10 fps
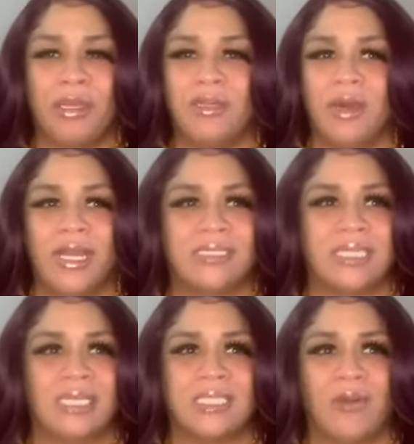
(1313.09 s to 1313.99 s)
You know, they
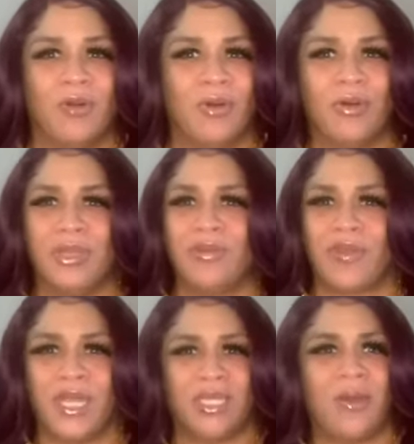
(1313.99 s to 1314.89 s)
start saying, well, who do you
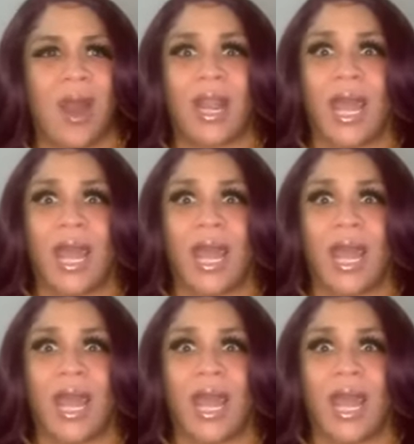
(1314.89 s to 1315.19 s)
think you are?